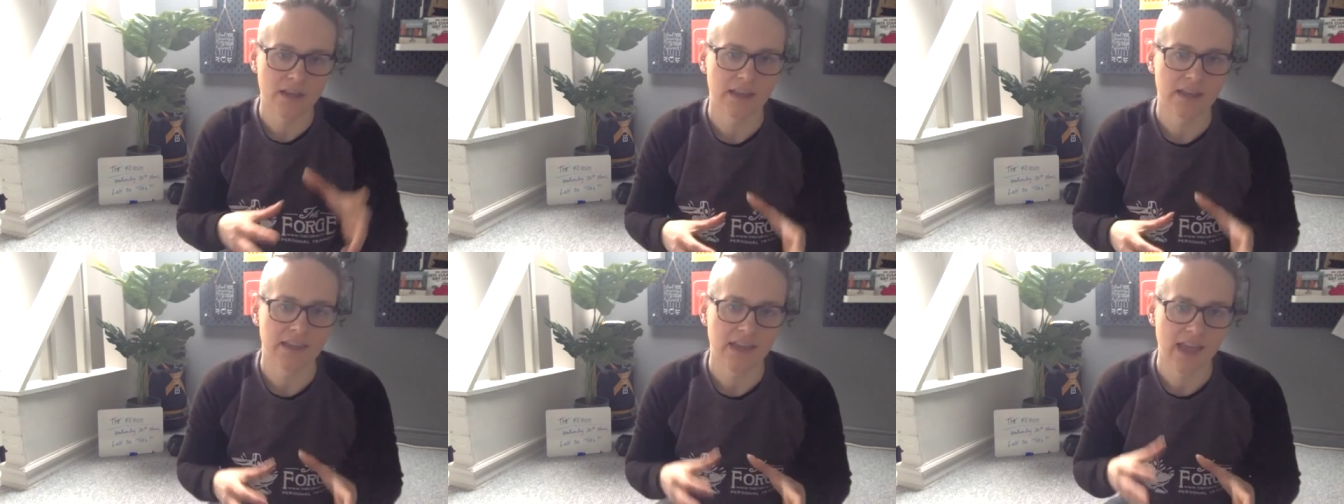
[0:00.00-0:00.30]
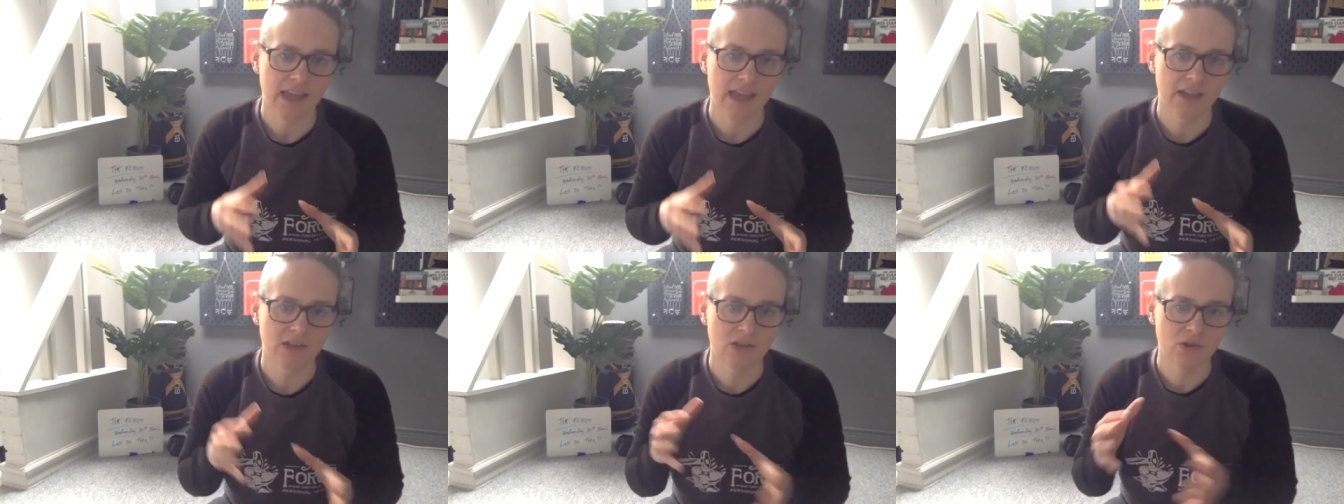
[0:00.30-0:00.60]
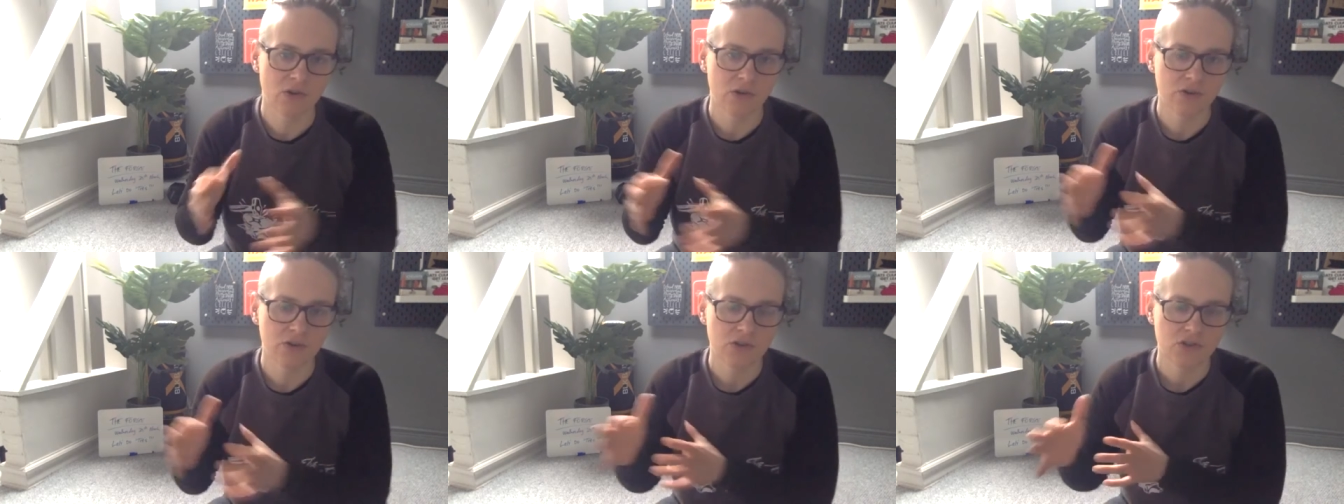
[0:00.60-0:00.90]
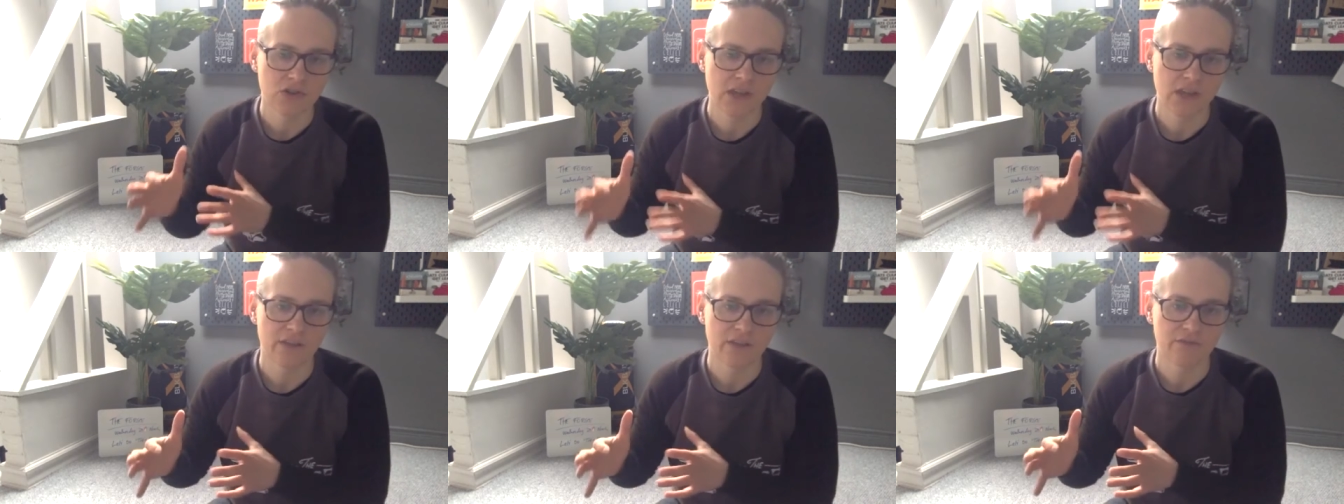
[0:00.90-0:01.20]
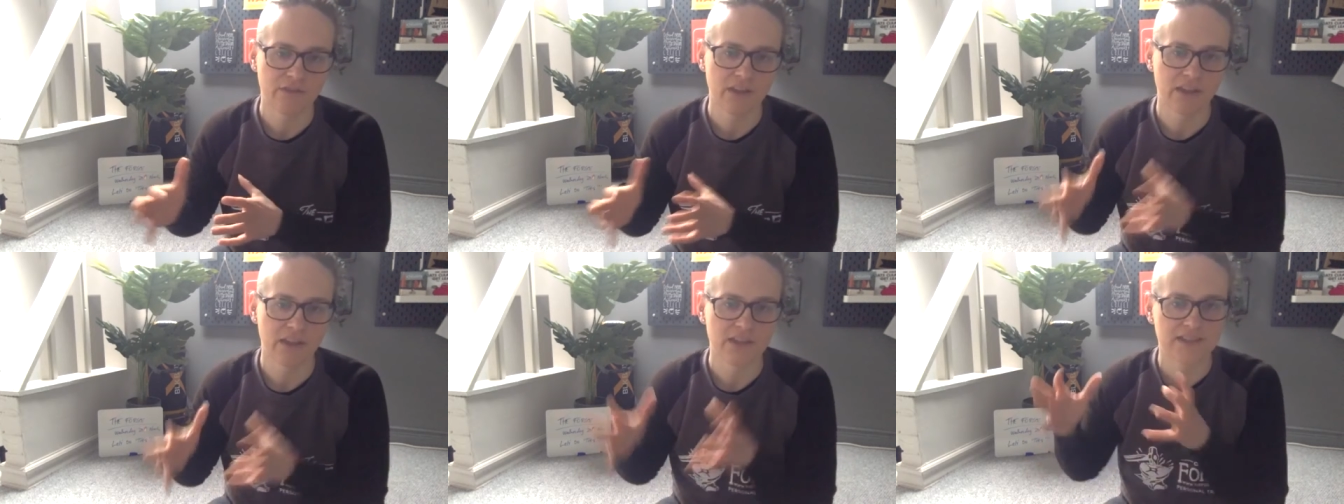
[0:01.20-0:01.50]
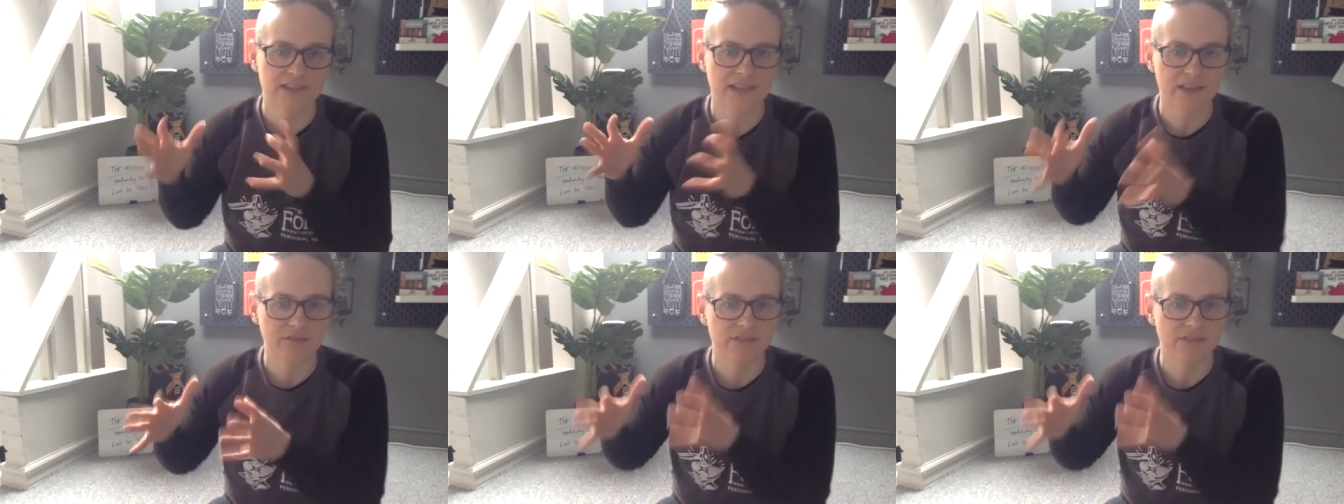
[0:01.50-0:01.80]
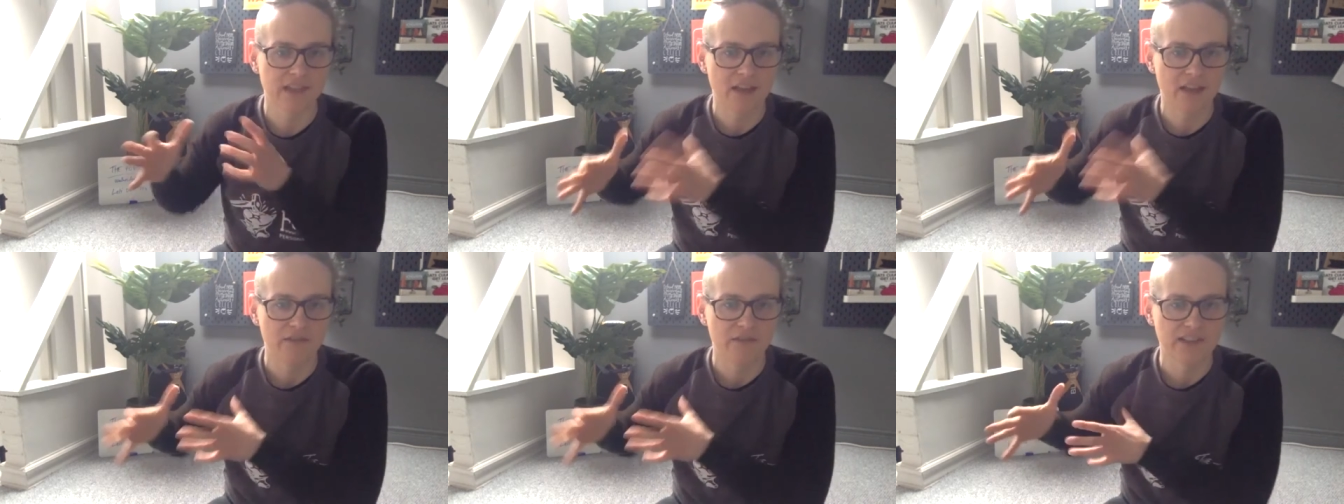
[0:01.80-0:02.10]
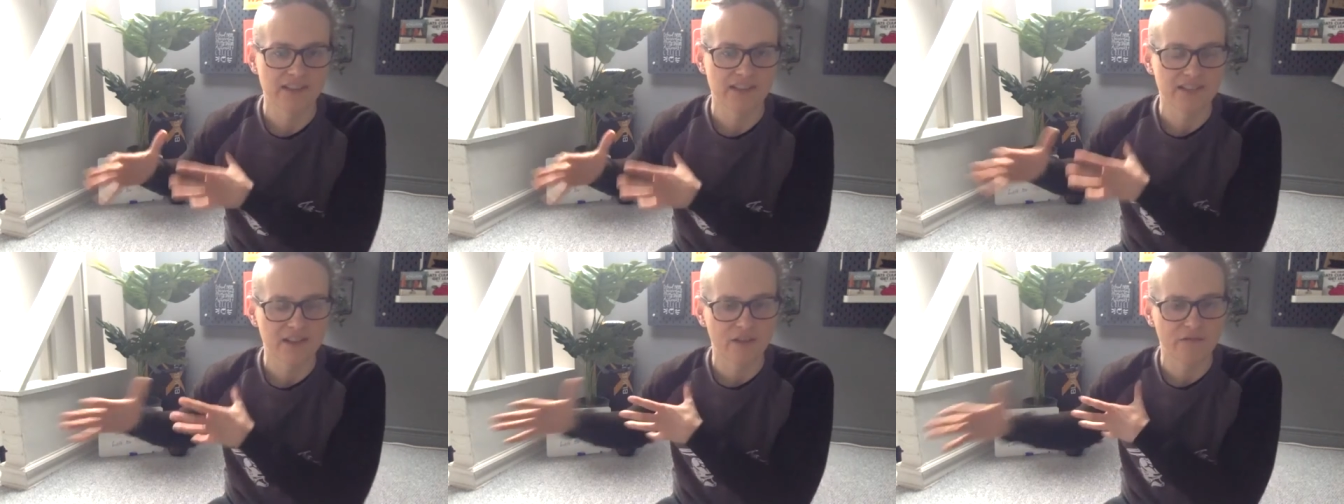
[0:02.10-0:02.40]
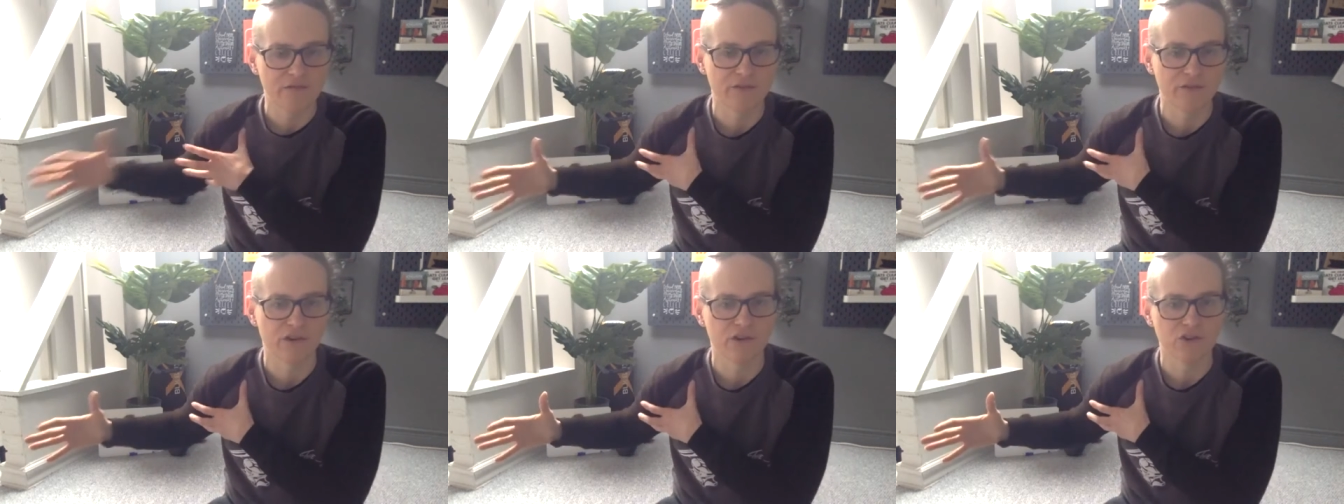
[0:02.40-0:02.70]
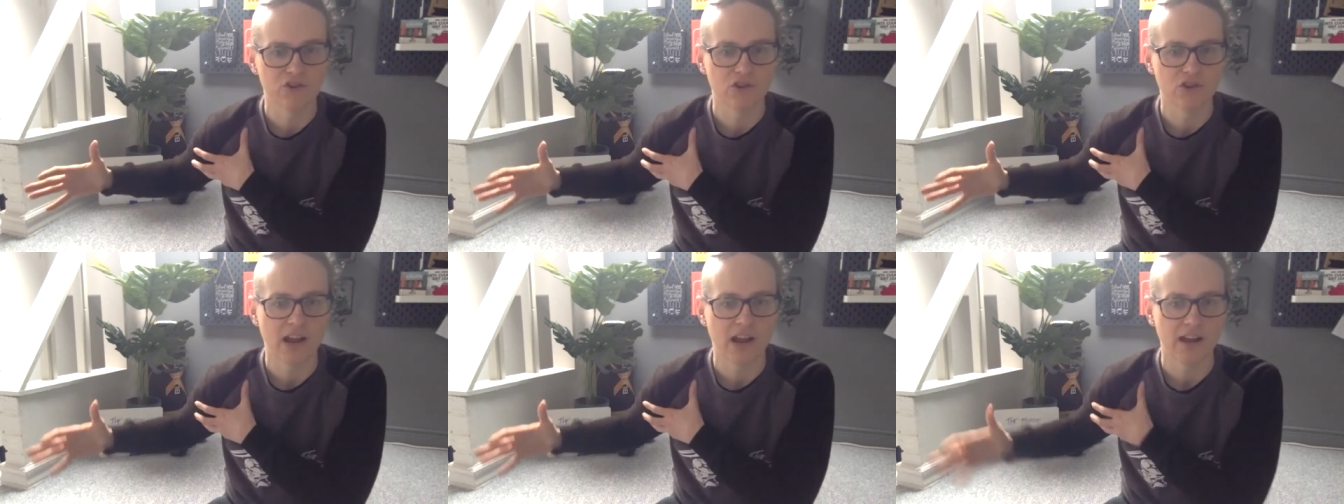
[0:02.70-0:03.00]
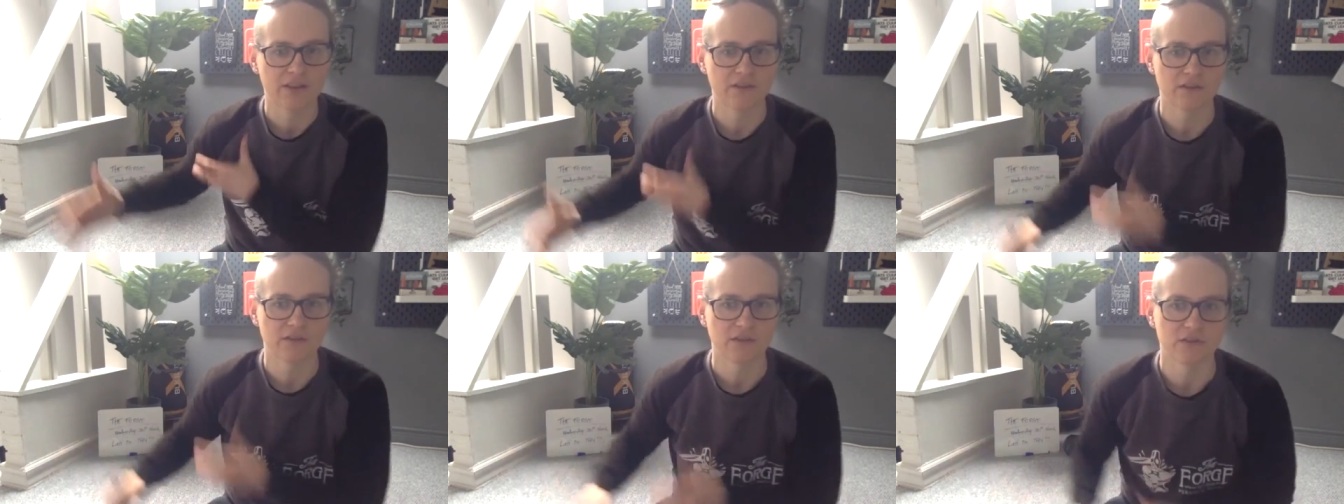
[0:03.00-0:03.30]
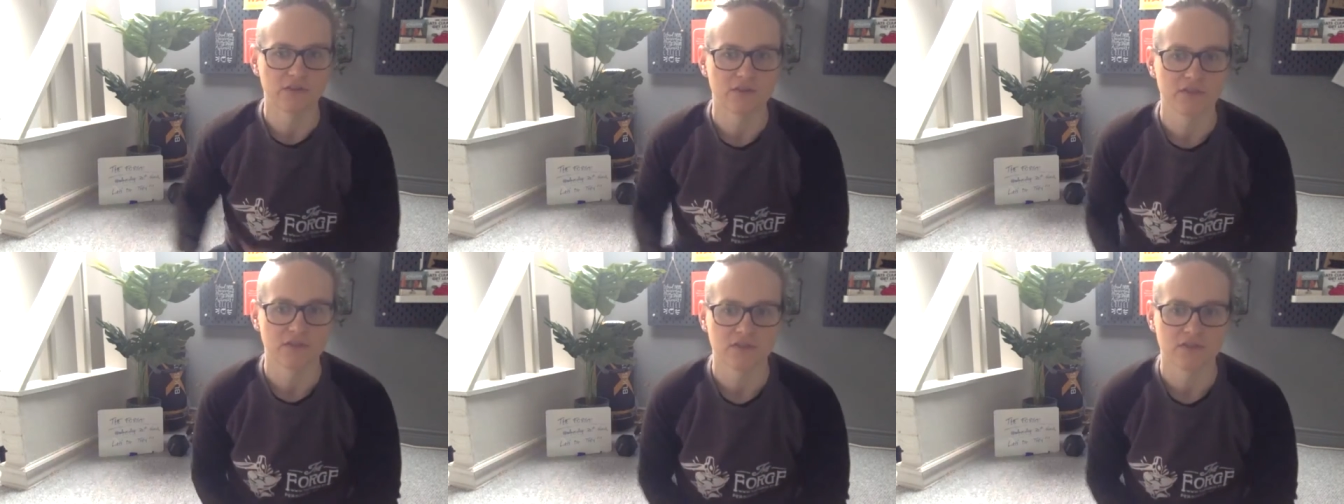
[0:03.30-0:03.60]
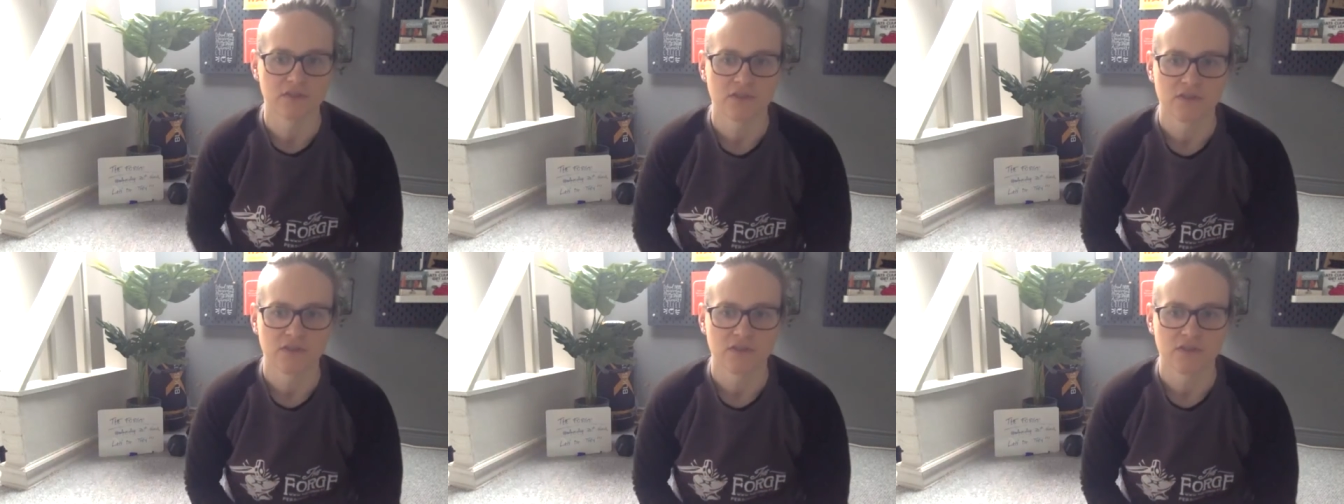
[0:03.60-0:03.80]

Again, not too heavy. Save the heavy stuff for your drag throughs.